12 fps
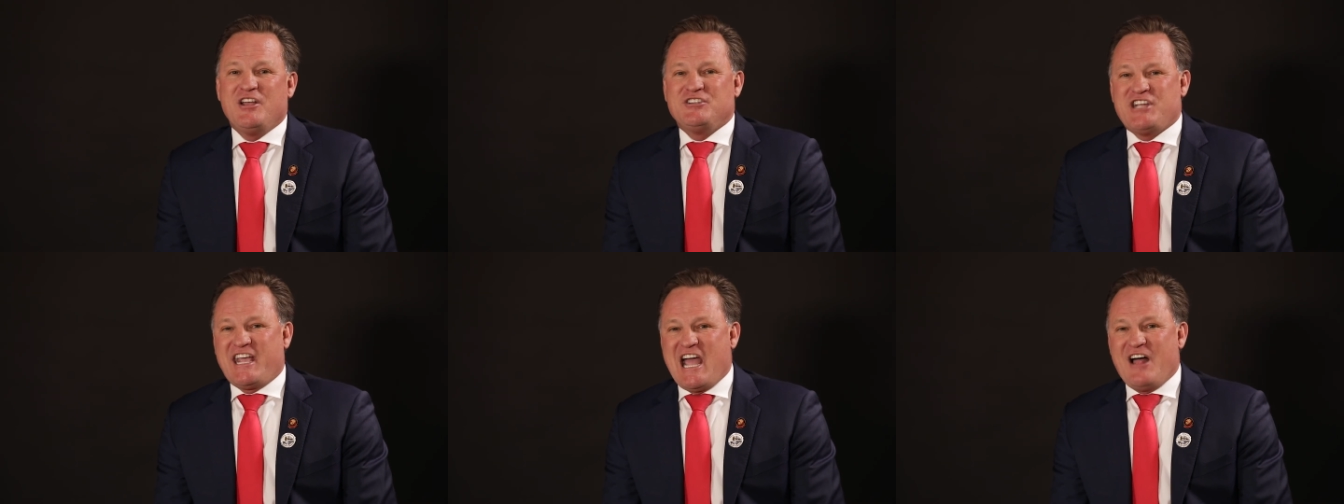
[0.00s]

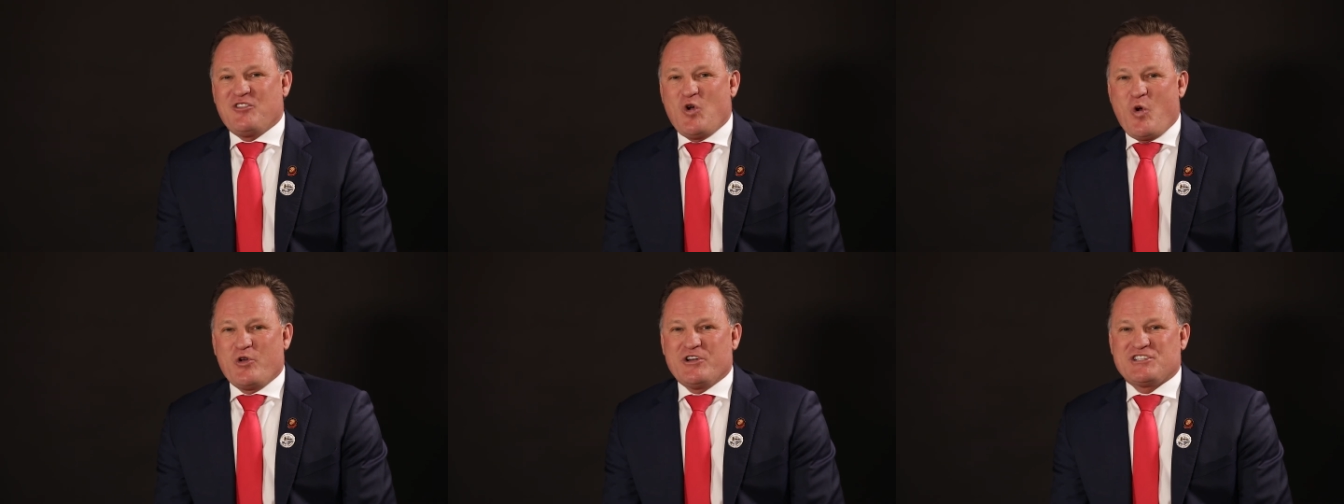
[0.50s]
Check out the
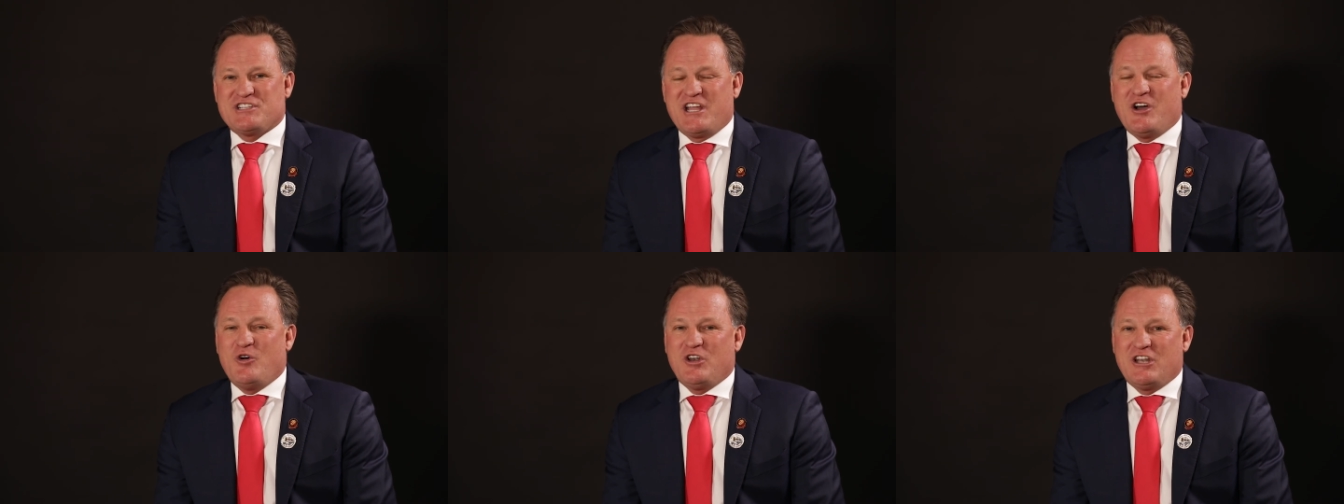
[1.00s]
order of
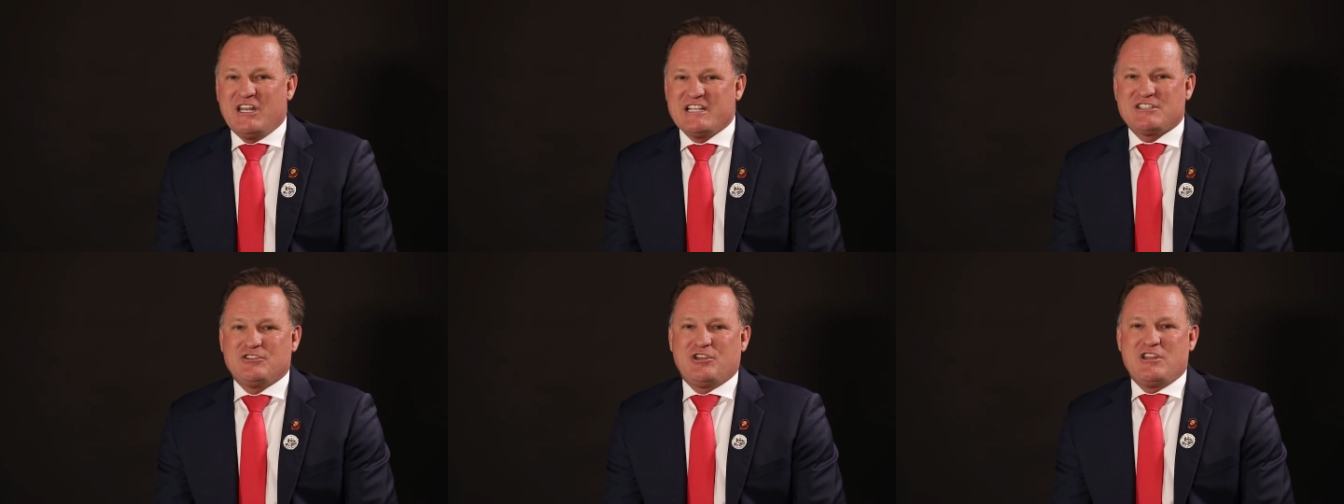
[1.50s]
sale,
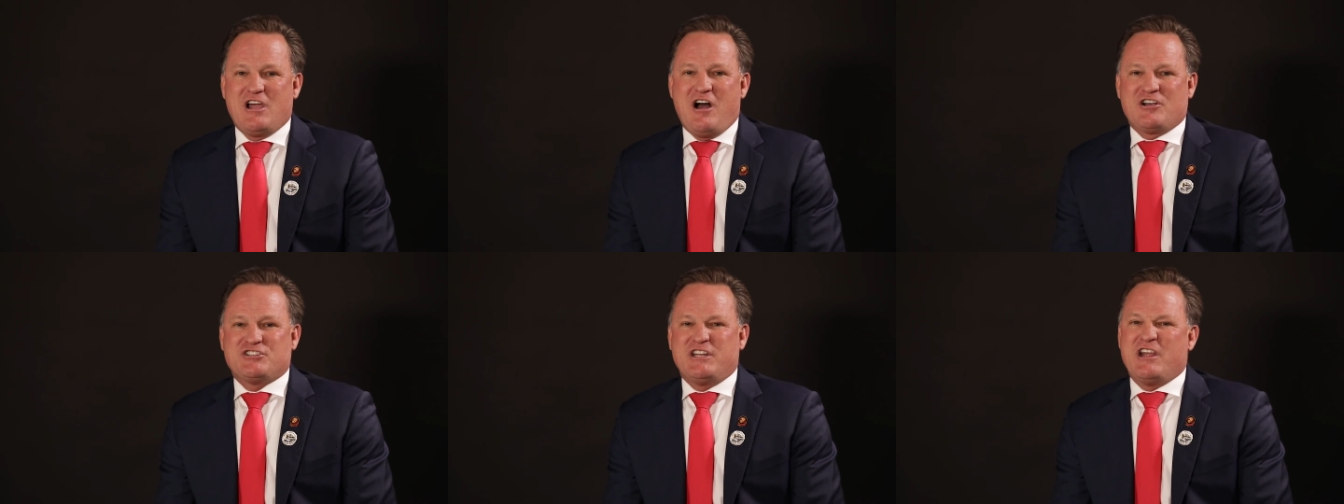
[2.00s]
listen to the
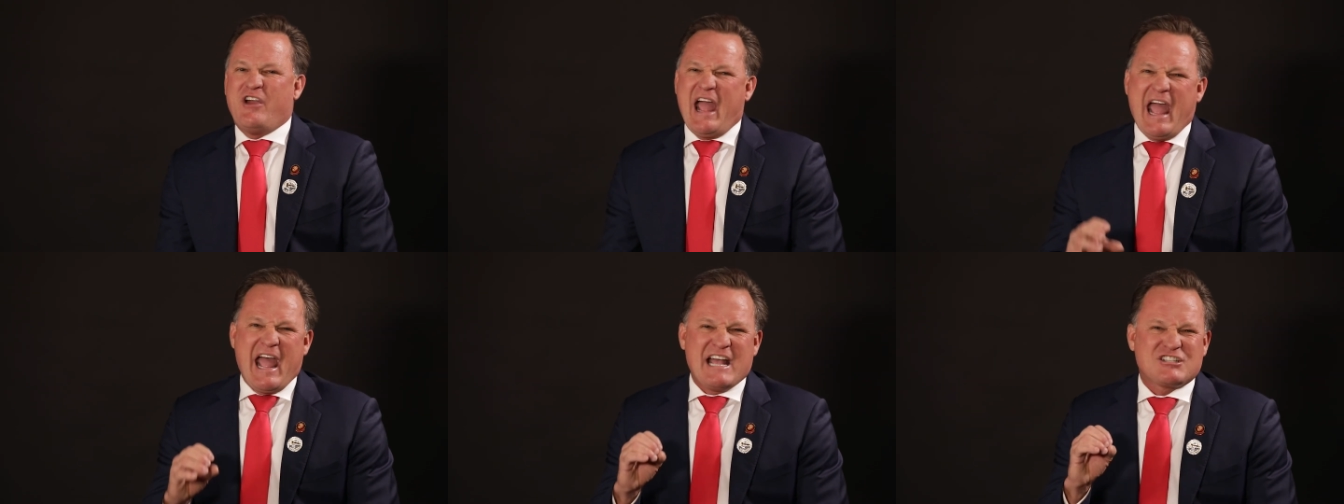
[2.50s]
auctioneer,
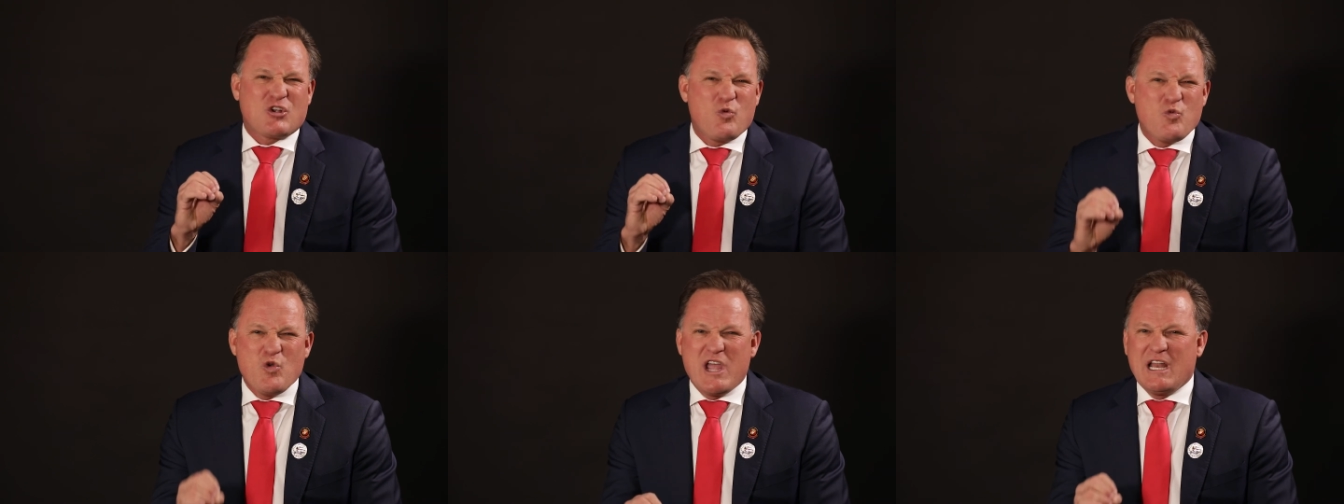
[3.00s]
ask
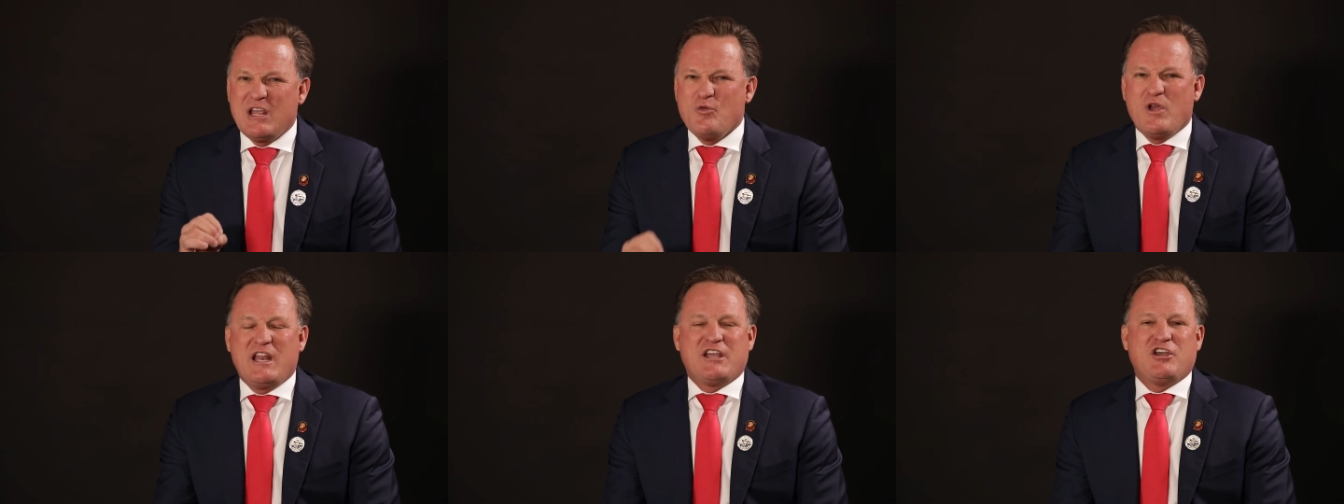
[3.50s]
really,
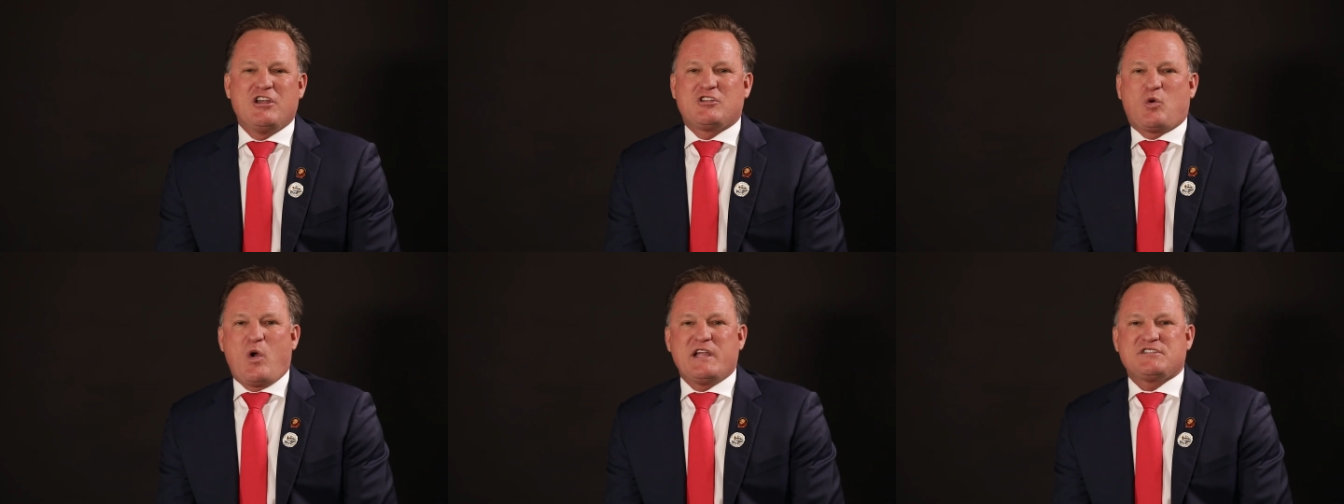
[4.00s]
really good
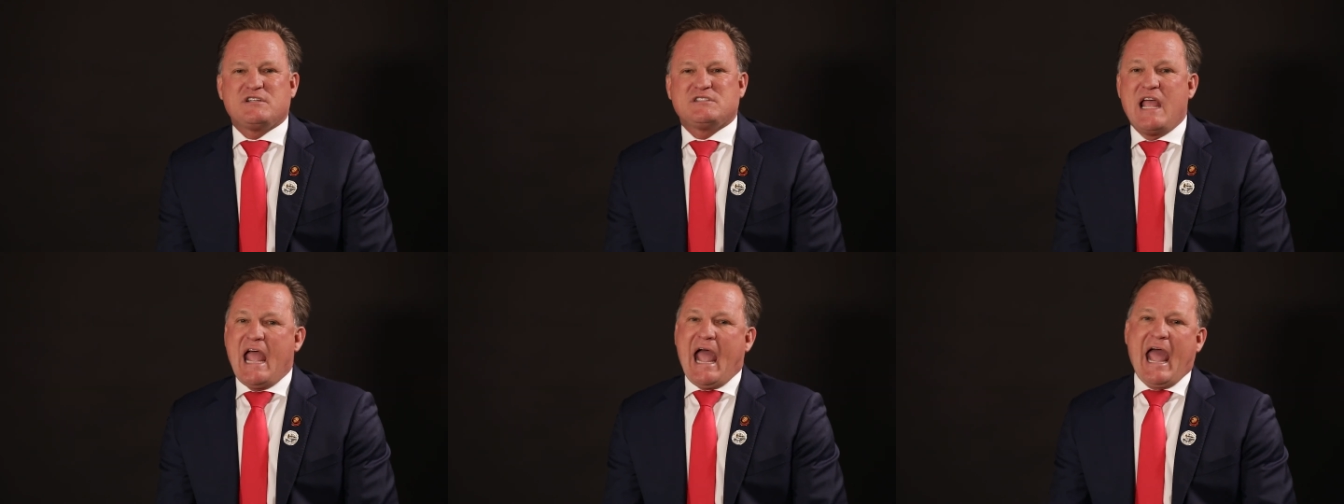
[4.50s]
questions,
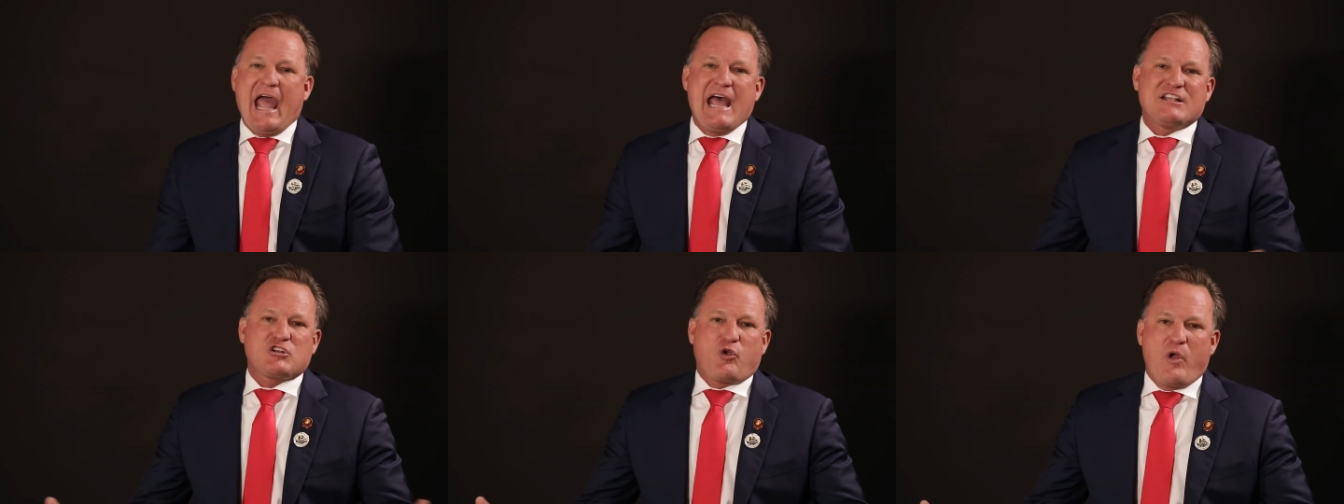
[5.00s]

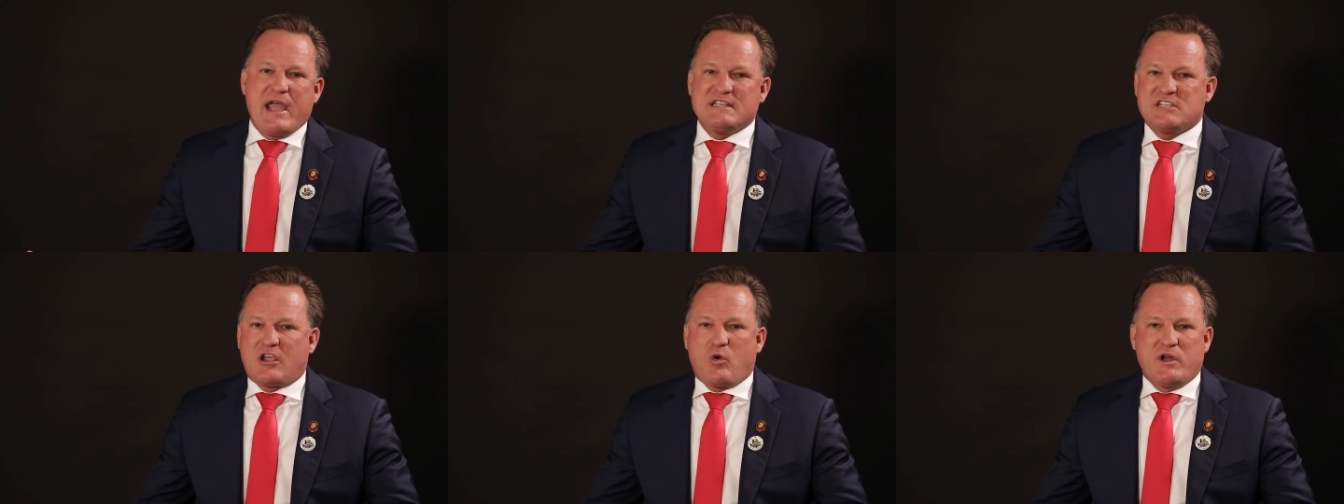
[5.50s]
ask
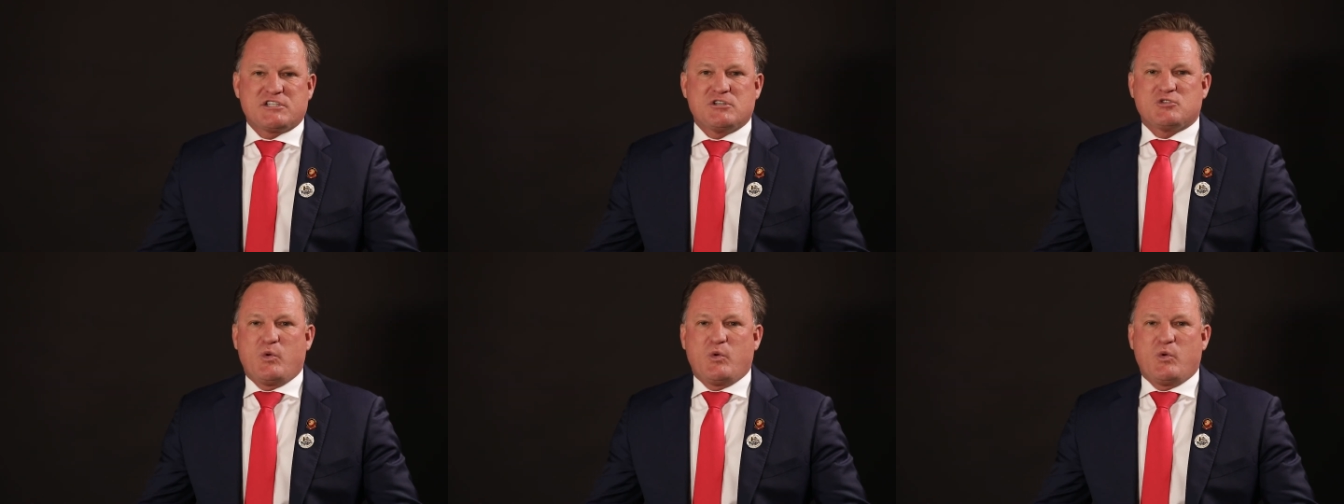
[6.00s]
crazy questions.